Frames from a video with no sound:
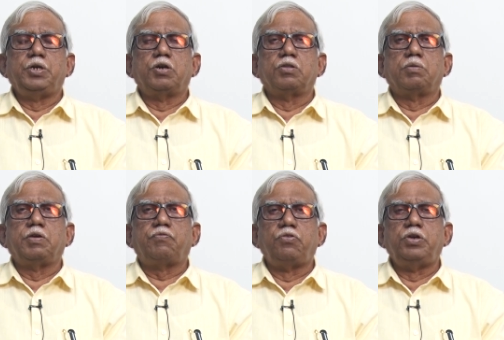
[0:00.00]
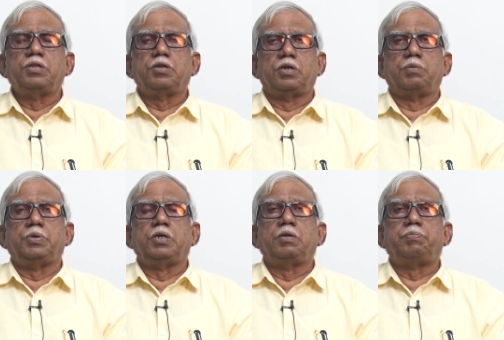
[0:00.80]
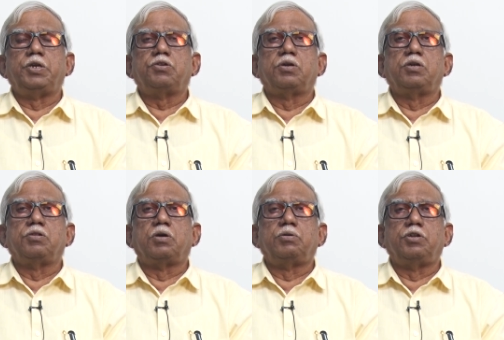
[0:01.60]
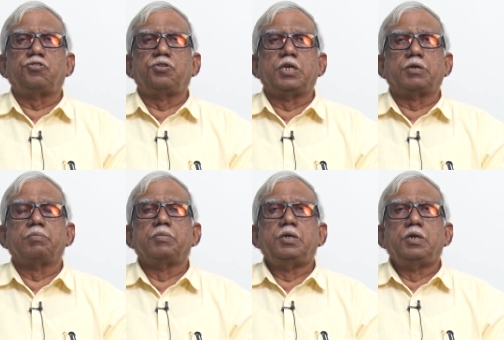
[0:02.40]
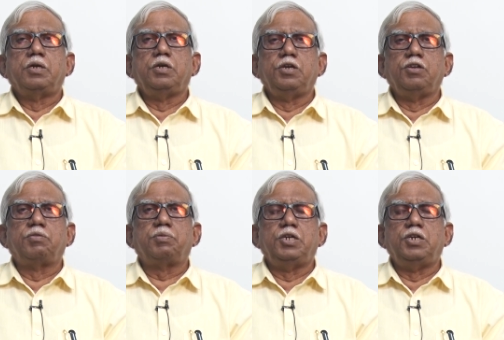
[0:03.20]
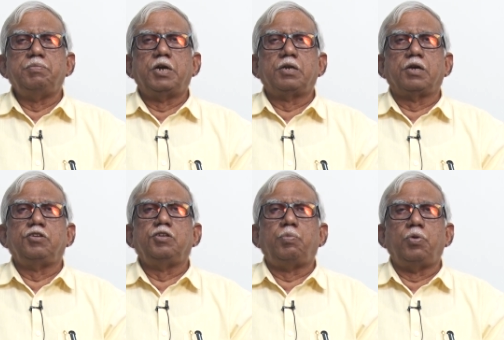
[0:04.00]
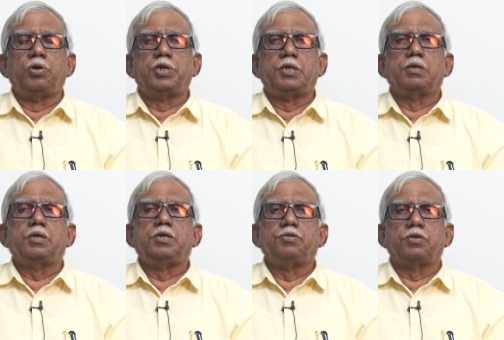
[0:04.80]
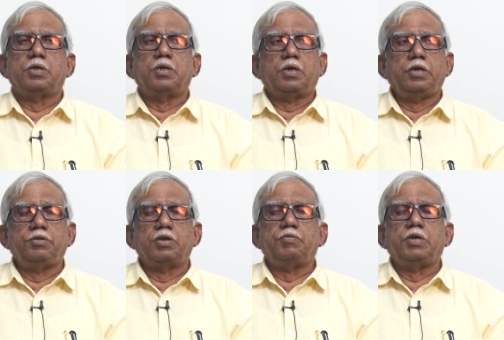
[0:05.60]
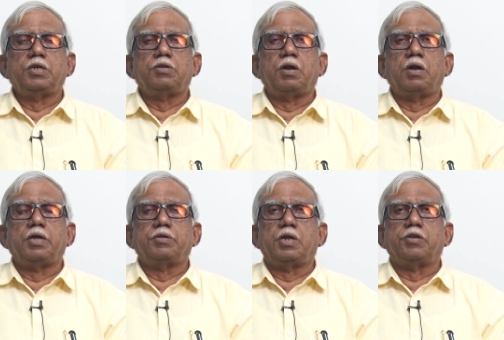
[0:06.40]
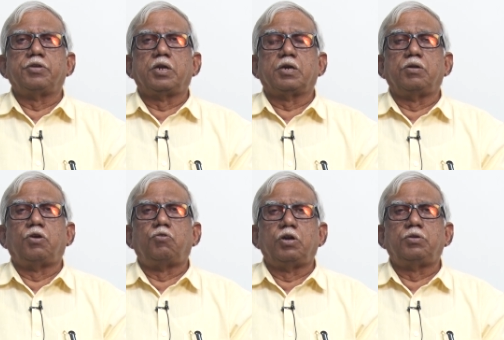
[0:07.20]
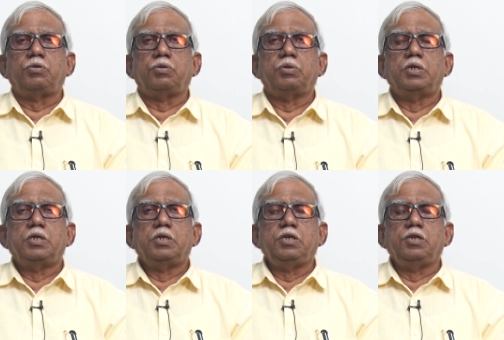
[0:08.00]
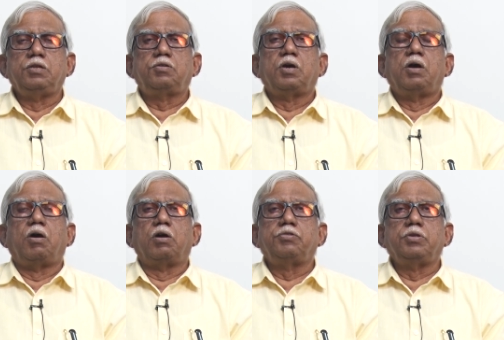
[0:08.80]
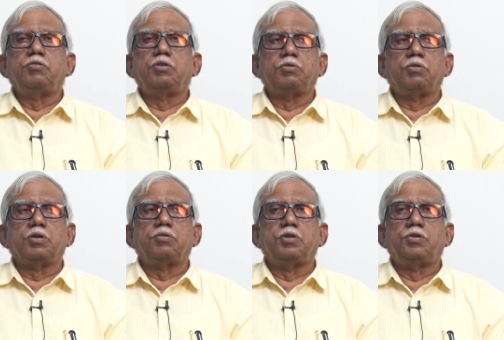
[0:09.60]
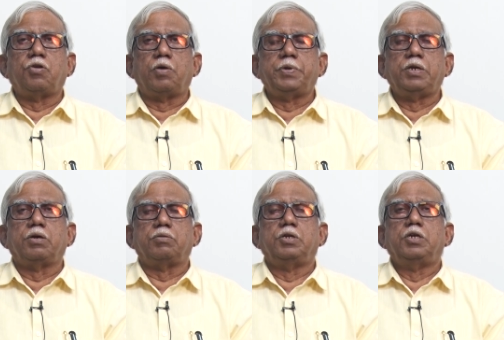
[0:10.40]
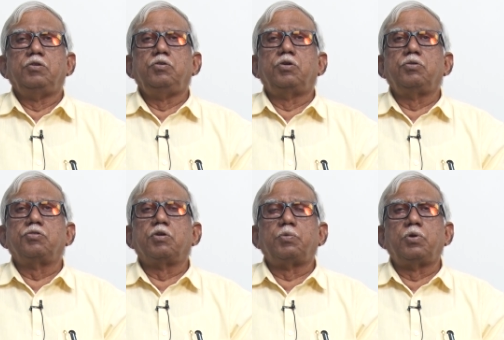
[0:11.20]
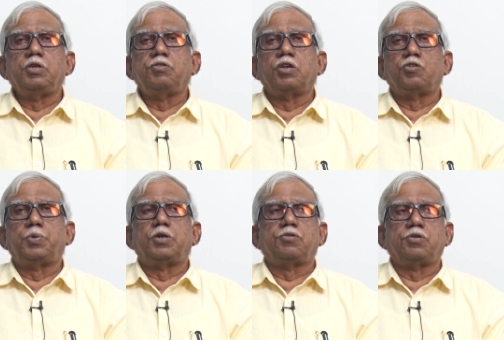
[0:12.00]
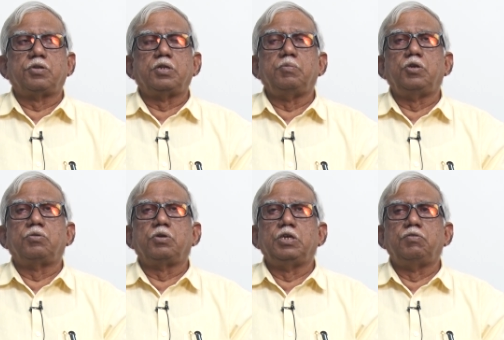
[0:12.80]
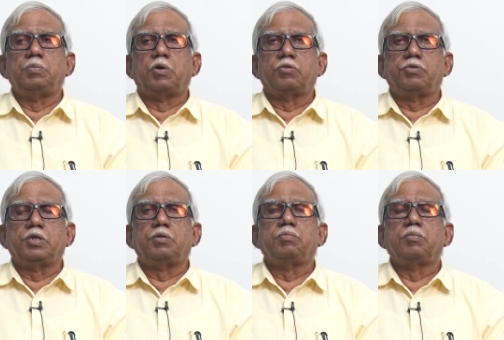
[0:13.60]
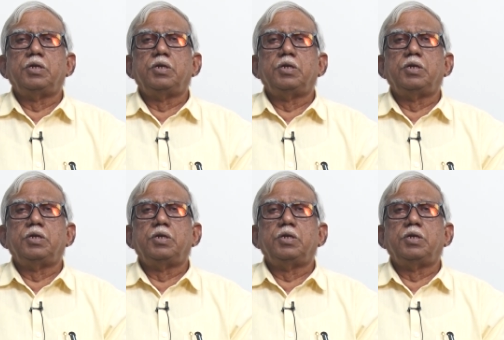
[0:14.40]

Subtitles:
because of the fluid therapy, the patient is now dyspneic he is edematous, he is bloated, he is having a generalized anasarca. Now what to do? His oxygen saturation is dropping down. You have to support his respiratory system. You have to give him oxygen,